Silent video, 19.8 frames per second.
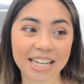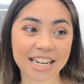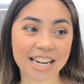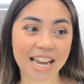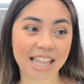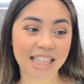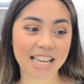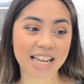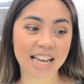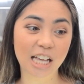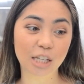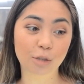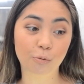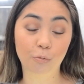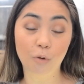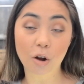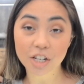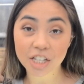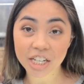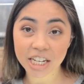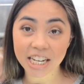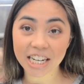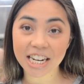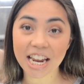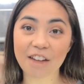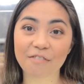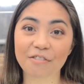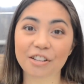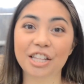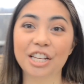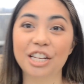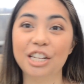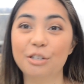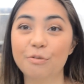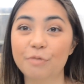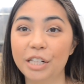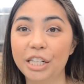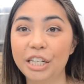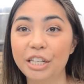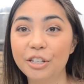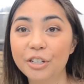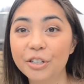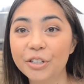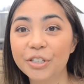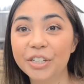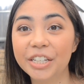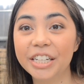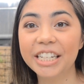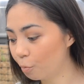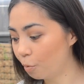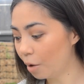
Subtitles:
Nothing has rotted. Everything is really good.